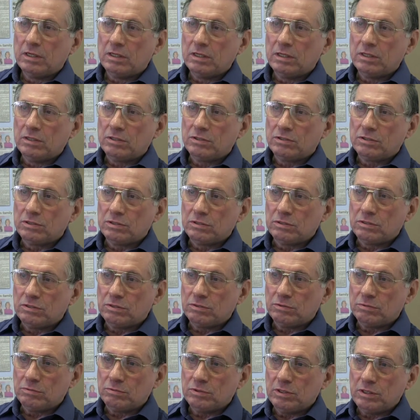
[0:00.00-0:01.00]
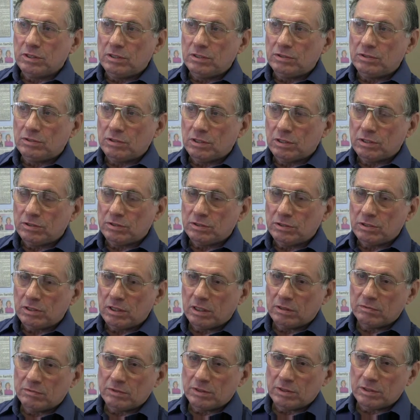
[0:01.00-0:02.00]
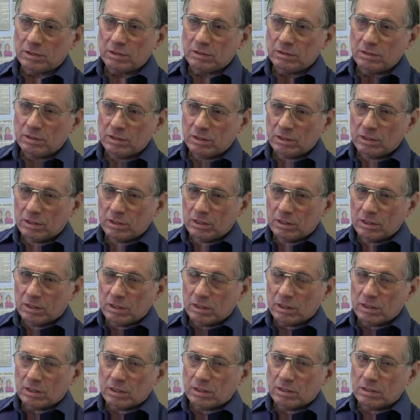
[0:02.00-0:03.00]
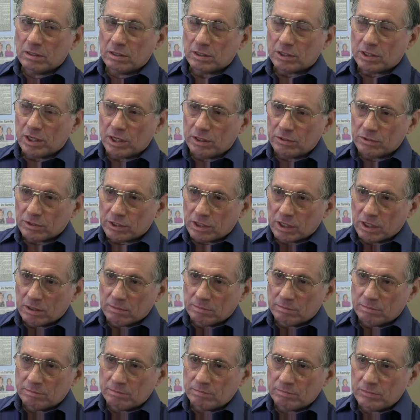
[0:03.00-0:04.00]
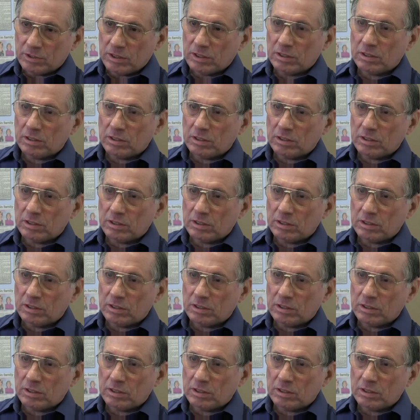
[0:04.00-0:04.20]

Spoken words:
is that we started having a carer come